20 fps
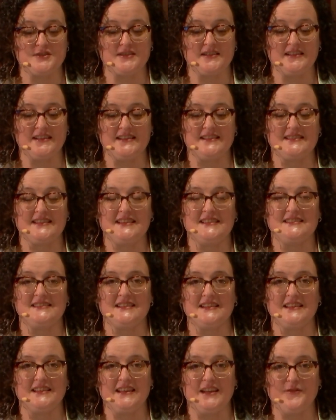is a
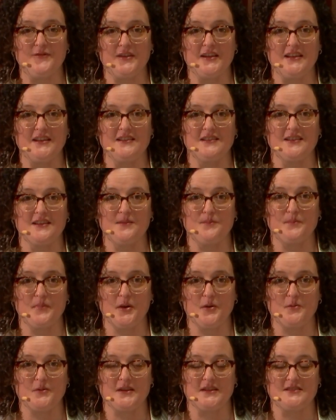significant
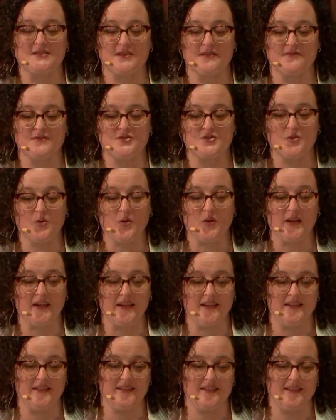component of
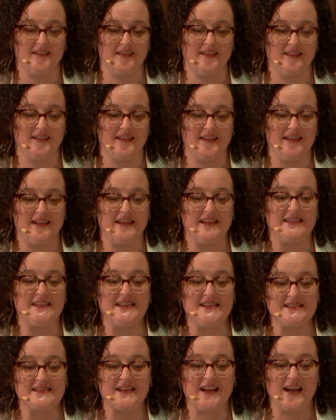joy.
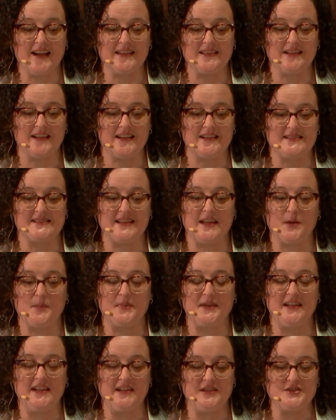These guidelines
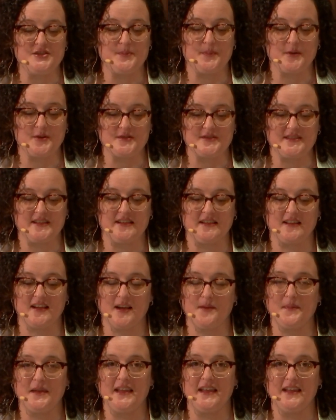help each person
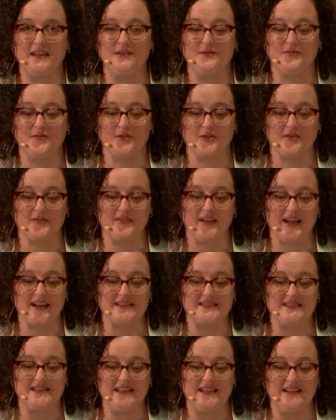coming in for a
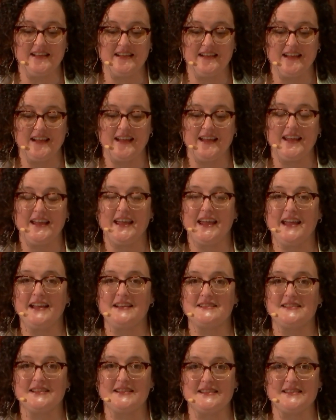vaccine
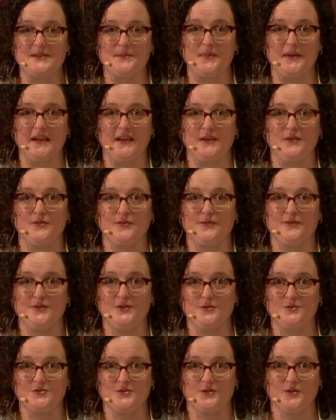anticipate
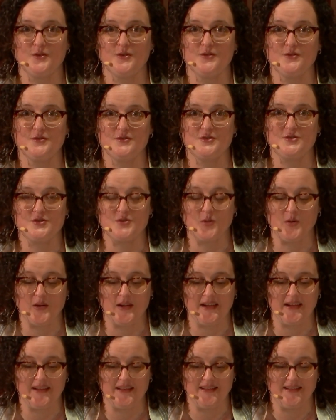future
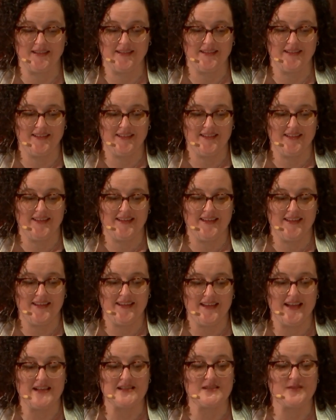joy.
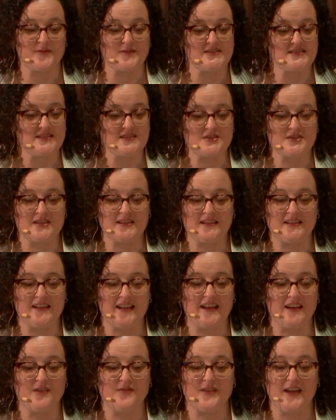As a physician
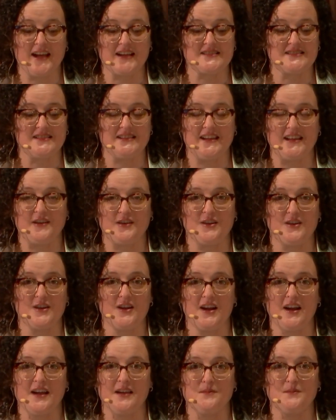and a vaccinator,
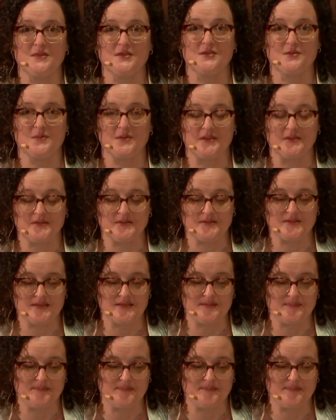I'm thrilled.